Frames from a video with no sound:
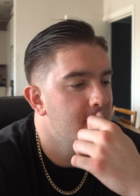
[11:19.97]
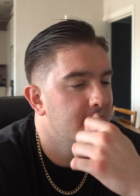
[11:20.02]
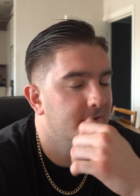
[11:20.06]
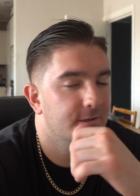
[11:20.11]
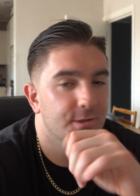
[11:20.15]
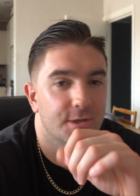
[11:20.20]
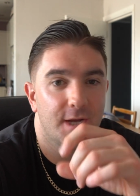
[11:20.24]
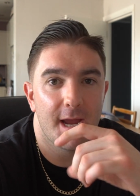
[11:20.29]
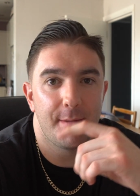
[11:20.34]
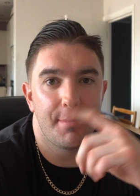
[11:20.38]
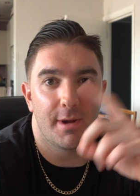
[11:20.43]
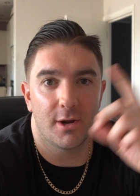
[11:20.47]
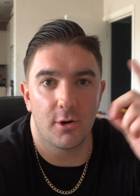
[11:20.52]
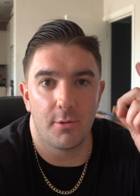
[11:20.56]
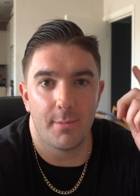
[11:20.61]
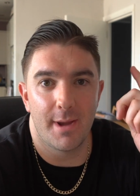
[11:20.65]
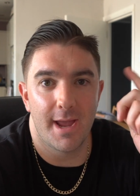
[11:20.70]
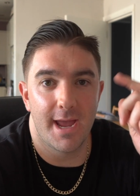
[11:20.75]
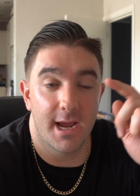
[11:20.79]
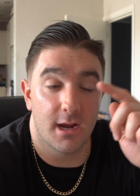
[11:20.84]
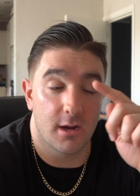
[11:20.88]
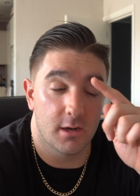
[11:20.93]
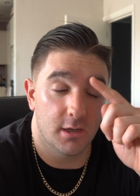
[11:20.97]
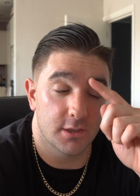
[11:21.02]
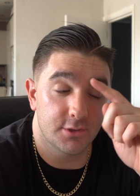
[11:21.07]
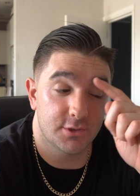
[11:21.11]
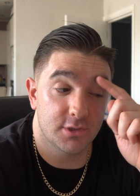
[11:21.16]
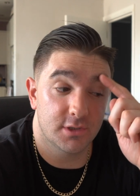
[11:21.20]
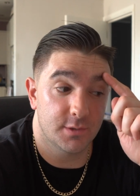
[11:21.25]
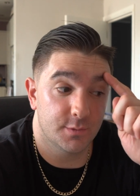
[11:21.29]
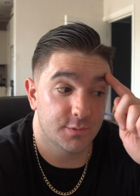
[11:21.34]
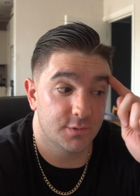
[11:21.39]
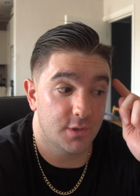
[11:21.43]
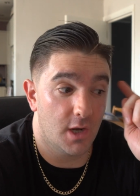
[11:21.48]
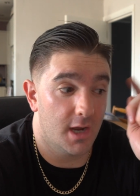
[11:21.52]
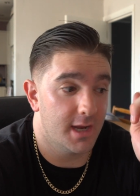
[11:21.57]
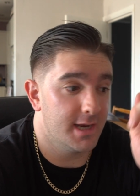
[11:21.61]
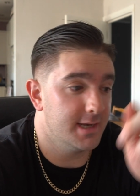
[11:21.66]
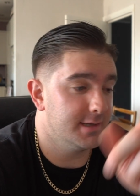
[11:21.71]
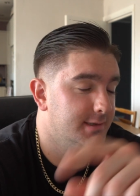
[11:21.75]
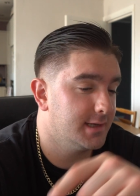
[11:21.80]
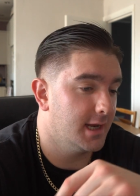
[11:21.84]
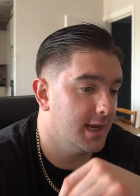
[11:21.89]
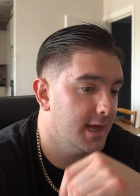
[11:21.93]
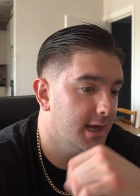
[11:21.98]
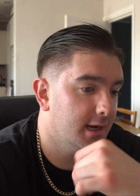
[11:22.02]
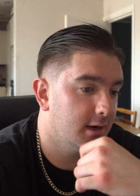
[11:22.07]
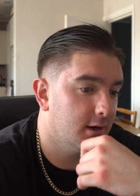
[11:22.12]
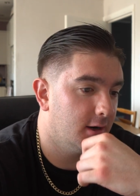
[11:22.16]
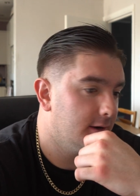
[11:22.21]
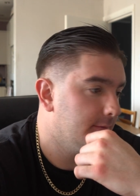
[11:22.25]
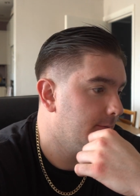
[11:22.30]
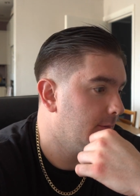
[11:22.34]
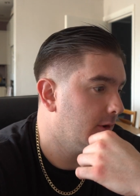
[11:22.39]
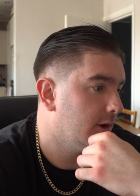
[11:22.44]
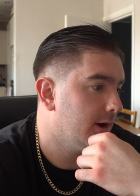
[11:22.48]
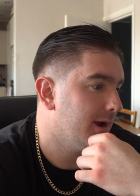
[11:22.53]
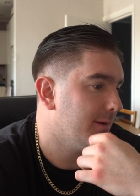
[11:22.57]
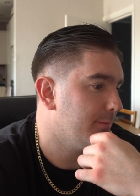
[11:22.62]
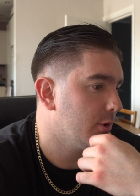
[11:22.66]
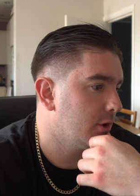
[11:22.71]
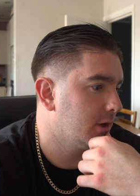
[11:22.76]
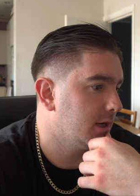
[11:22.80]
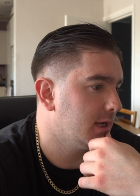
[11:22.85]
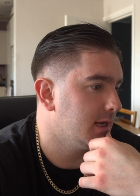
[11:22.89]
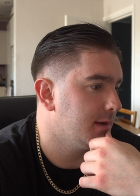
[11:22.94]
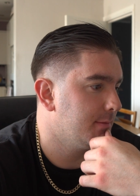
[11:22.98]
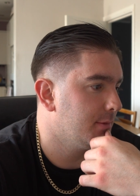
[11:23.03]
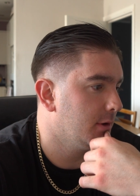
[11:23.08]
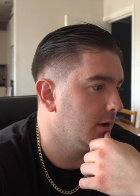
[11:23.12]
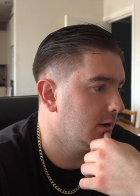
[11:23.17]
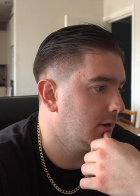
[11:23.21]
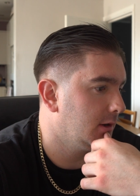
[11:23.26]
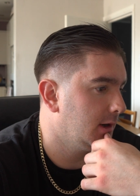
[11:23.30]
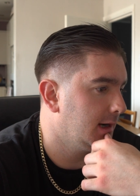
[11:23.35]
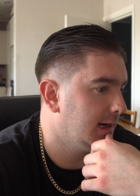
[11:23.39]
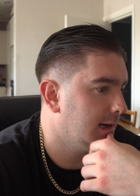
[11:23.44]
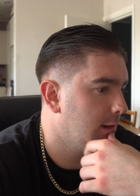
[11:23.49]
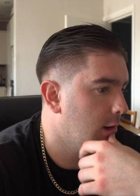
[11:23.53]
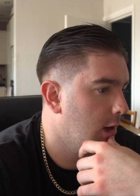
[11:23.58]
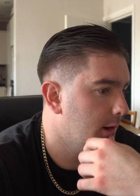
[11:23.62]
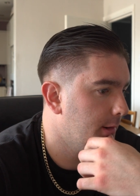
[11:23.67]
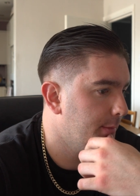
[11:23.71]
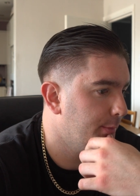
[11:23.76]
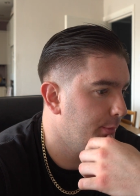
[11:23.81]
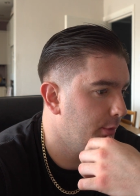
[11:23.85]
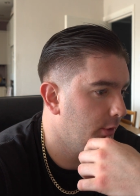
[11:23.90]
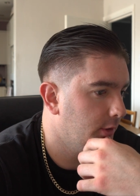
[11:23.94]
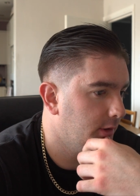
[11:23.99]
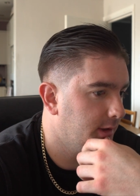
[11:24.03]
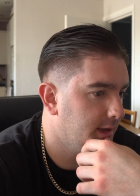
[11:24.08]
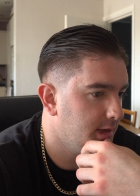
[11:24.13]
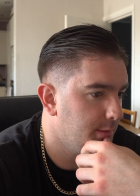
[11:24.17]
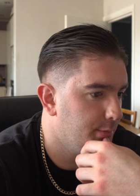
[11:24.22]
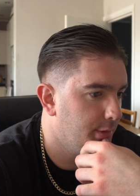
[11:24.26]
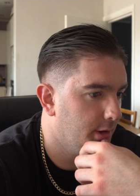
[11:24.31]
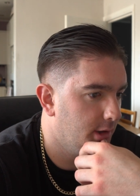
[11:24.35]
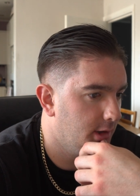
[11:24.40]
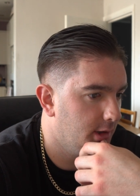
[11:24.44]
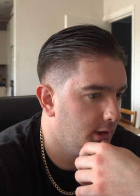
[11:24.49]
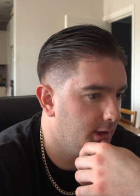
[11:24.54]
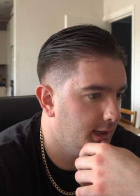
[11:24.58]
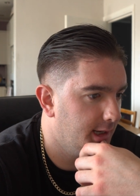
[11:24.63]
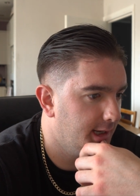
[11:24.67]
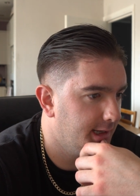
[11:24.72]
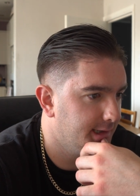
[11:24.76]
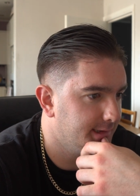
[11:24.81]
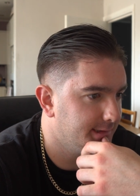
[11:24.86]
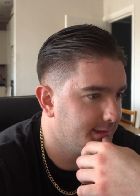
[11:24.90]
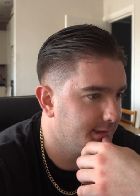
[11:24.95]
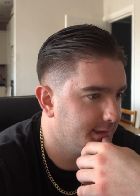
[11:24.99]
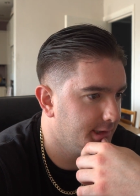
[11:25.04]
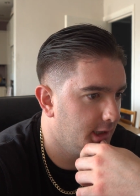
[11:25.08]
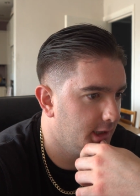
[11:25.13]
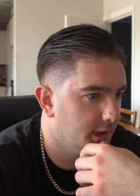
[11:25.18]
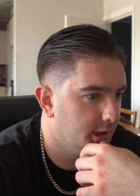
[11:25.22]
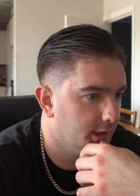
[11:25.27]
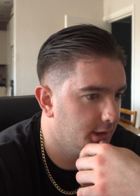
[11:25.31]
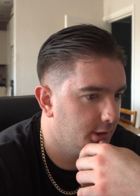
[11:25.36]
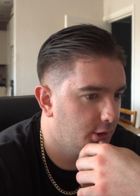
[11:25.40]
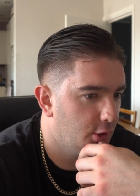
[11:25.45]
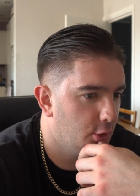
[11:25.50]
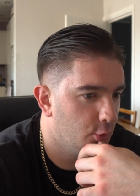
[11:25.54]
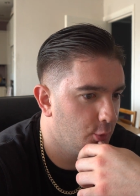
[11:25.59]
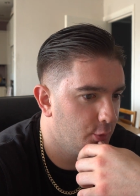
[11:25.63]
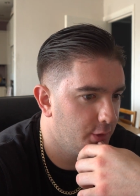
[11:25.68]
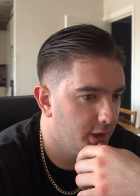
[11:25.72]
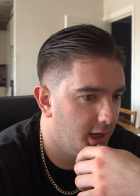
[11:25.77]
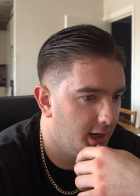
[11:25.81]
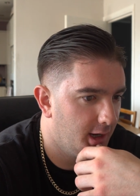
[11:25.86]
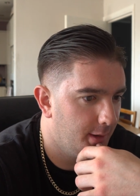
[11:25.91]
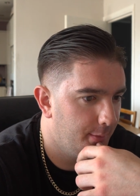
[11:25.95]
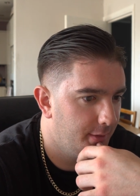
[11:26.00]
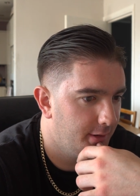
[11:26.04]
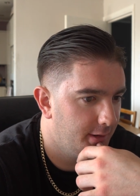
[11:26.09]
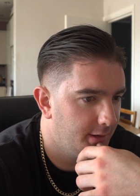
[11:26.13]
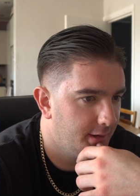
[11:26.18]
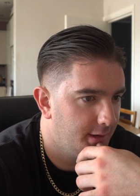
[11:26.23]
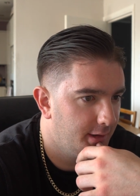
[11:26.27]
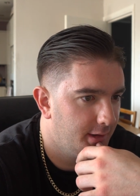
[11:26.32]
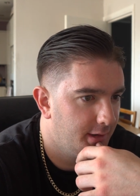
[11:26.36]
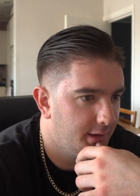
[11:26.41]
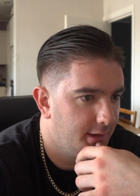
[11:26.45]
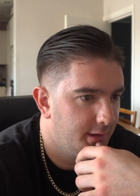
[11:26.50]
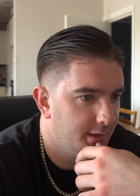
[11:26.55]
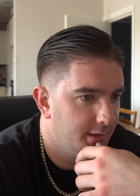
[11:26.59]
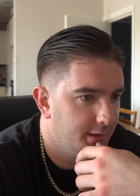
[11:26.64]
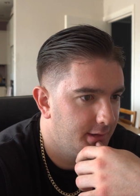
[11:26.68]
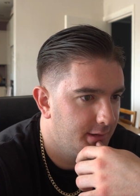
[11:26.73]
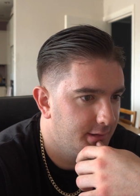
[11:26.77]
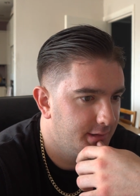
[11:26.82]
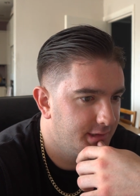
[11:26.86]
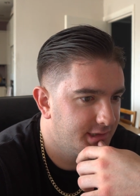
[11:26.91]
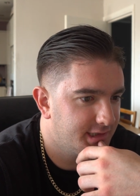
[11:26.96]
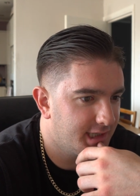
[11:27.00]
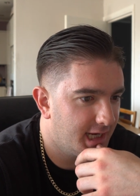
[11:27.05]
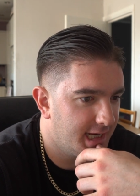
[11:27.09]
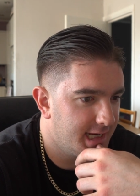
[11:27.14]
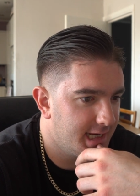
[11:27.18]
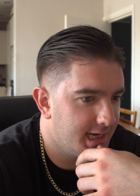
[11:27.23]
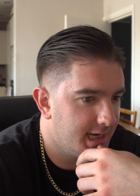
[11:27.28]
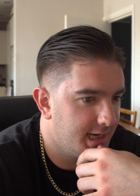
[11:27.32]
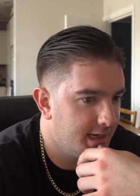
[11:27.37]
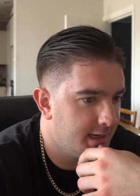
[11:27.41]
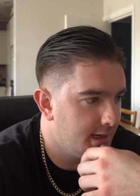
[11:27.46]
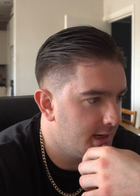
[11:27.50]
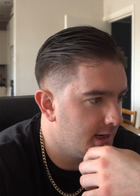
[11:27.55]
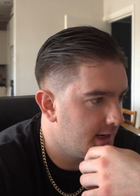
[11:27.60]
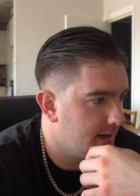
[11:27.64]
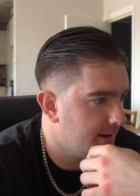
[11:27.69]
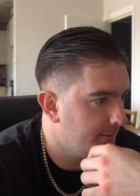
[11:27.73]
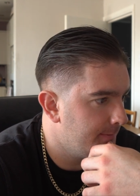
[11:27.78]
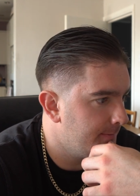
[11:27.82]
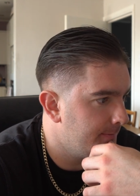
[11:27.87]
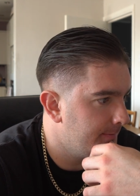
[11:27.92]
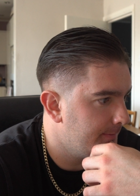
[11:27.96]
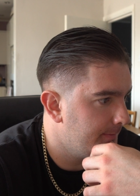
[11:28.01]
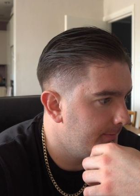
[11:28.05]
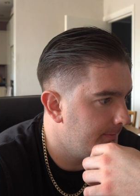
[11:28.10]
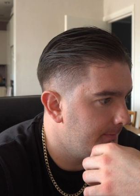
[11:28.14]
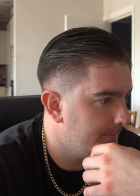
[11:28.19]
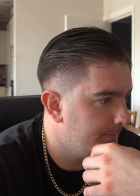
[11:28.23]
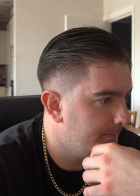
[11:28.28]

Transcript: So I came back, got my haircut. Just as I was going into haircut, my bookkeeper, our bookkeeper has uh, called up saying um,